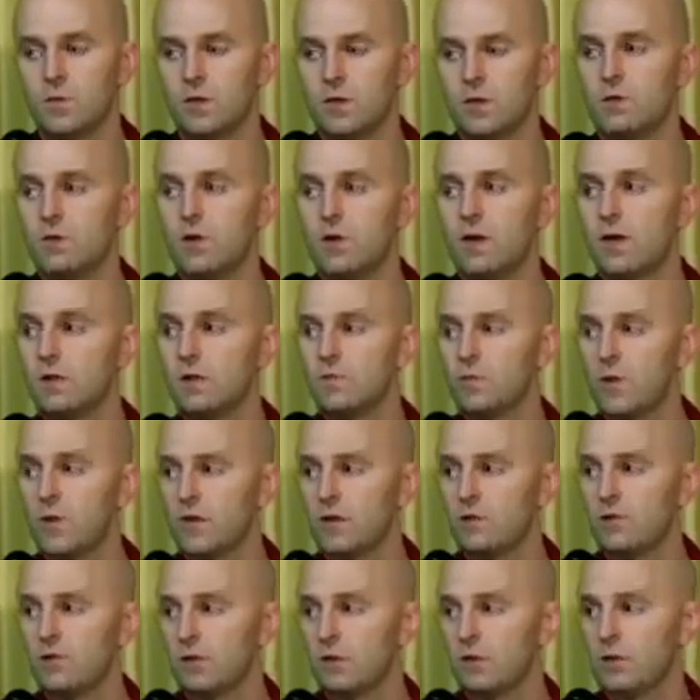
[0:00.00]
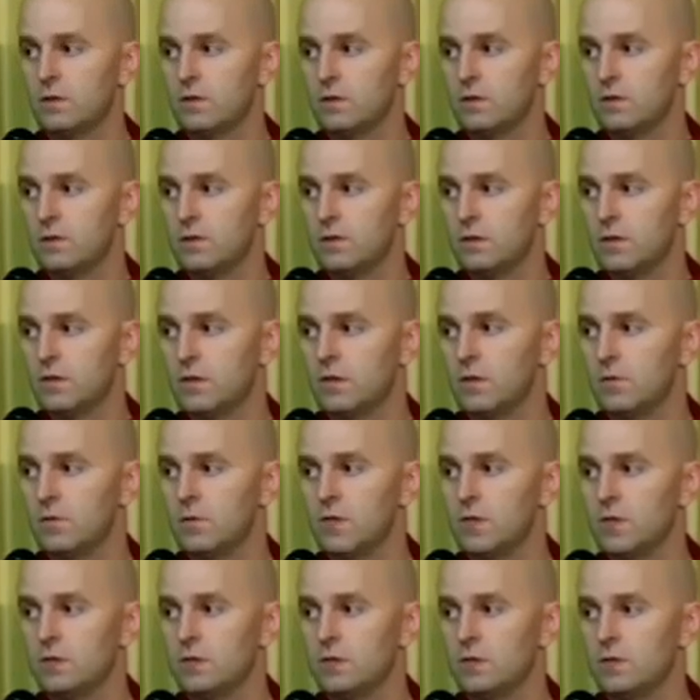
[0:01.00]
What a great benefit it
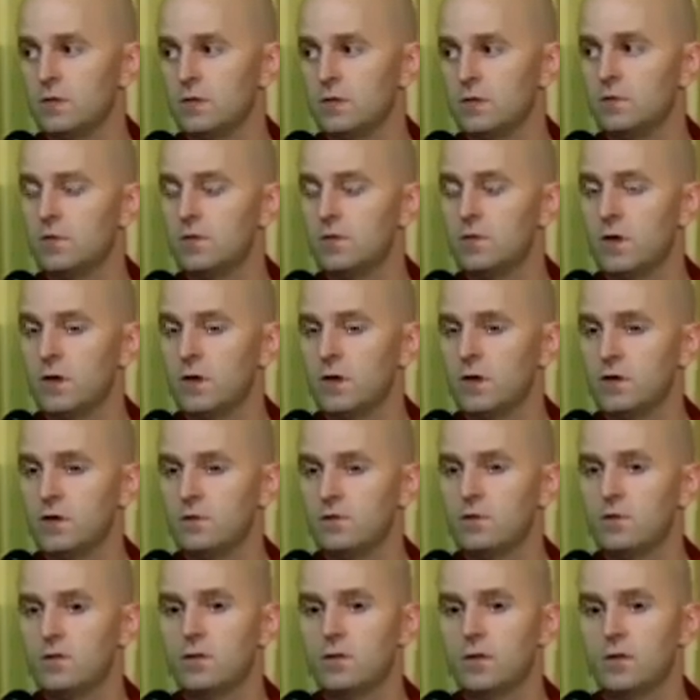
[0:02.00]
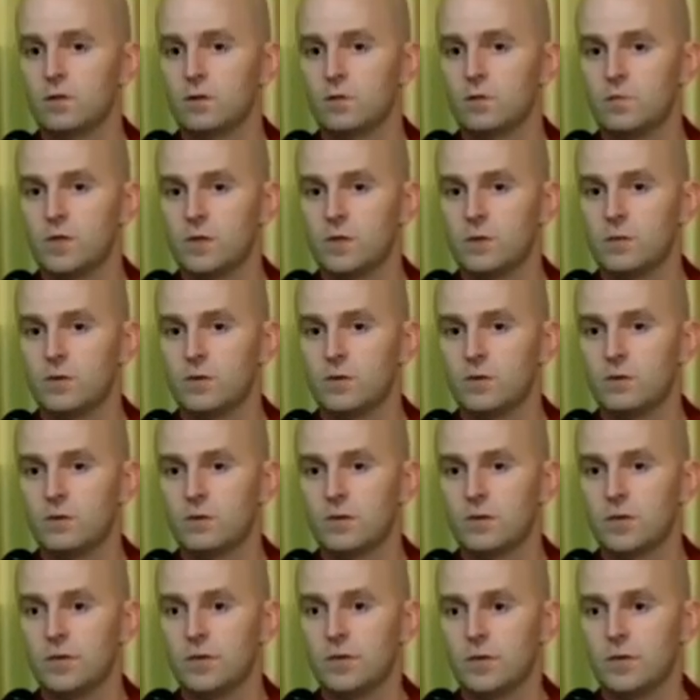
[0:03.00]
can be to themselves and to other people.
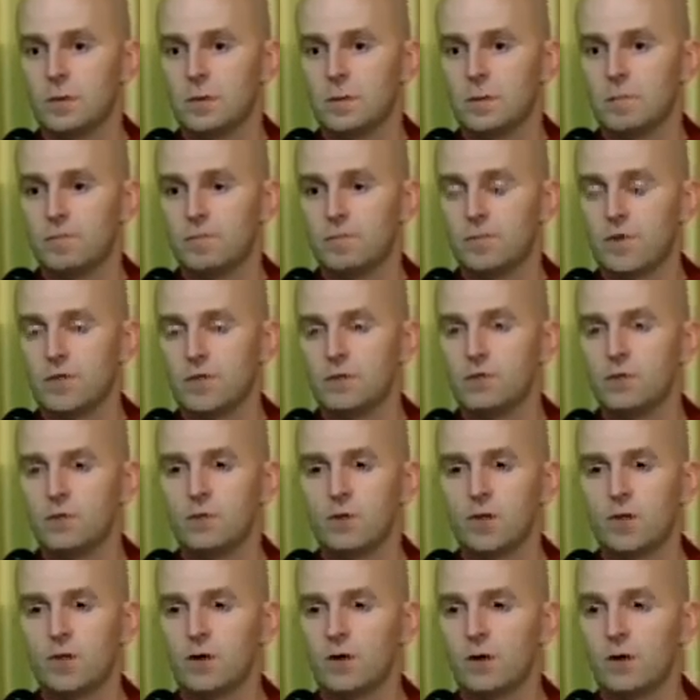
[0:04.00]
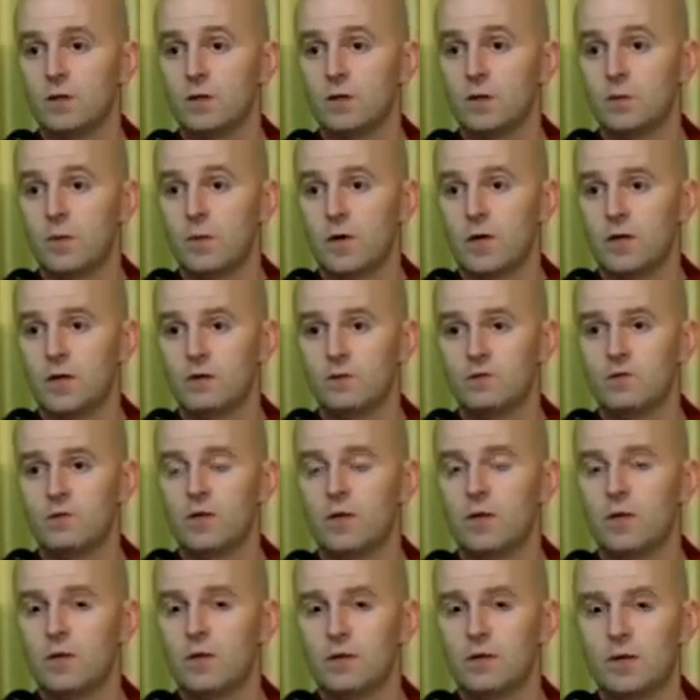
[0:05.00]
And so they guard their mind
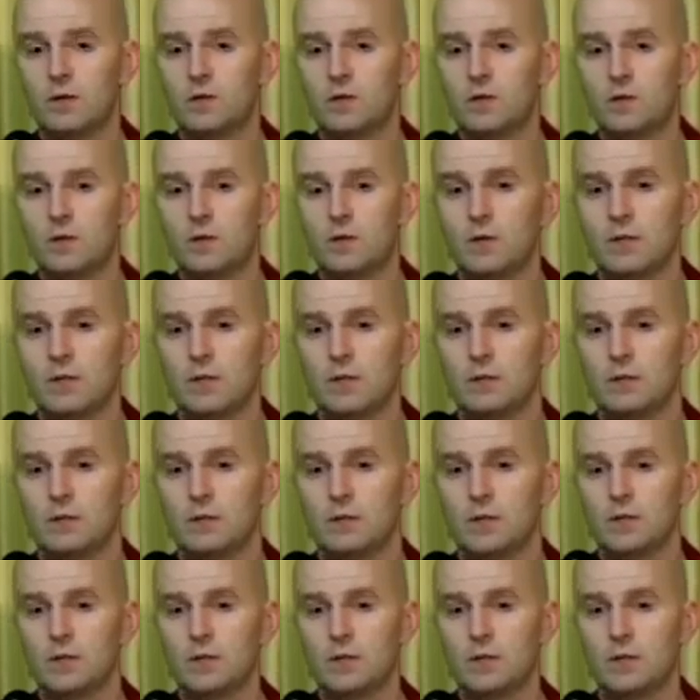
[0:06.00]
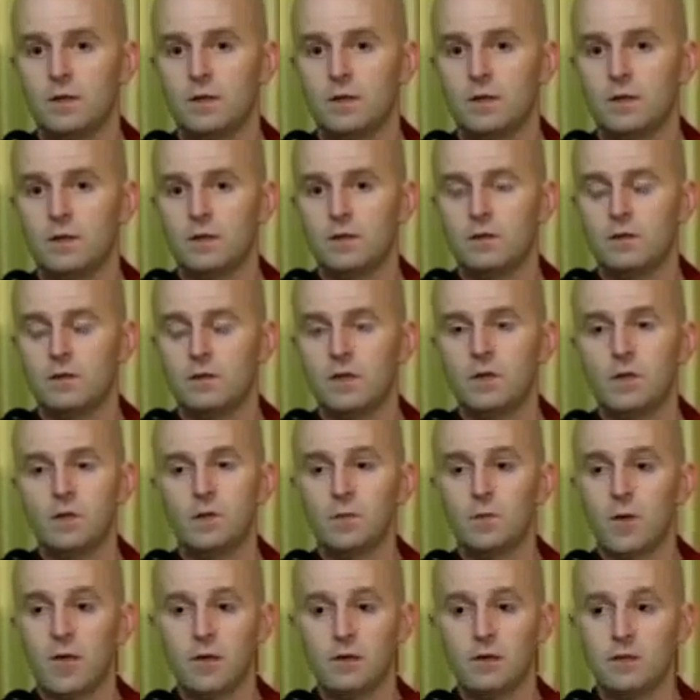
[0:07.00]
very carefully. They
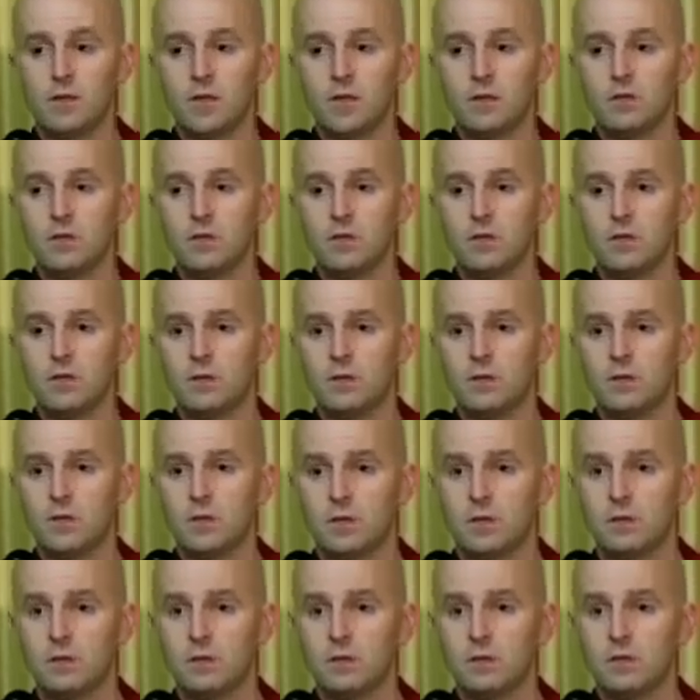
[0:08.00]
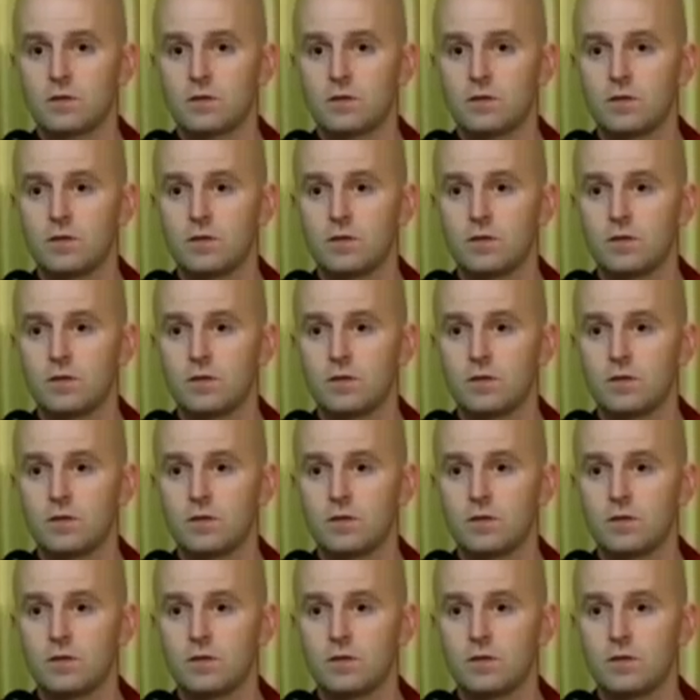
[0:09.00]
don't pay attention to things